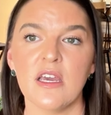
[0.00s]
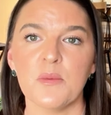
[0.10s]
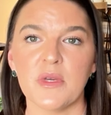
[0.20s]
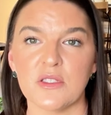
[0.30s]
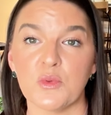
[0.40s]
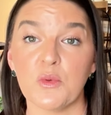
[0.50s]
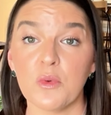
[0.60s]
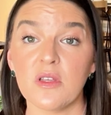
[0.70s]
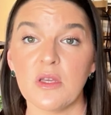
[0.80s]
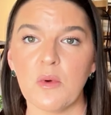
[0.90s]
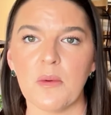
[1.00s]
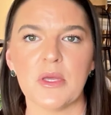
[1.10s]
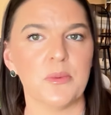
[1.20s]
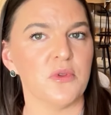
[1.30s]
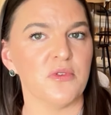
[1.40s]
because we really want
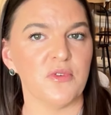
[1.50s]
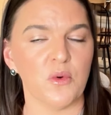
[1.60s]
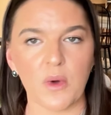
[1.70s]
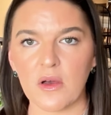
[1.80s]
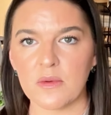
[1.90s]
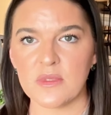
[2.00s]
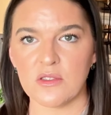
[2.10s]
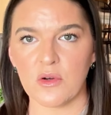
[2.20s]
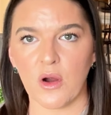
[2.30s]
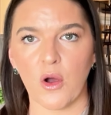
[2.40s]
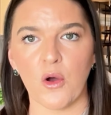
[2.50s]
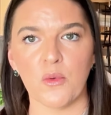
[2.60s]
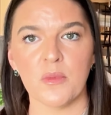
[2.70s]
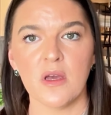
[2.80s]
people to feel welcomed into our home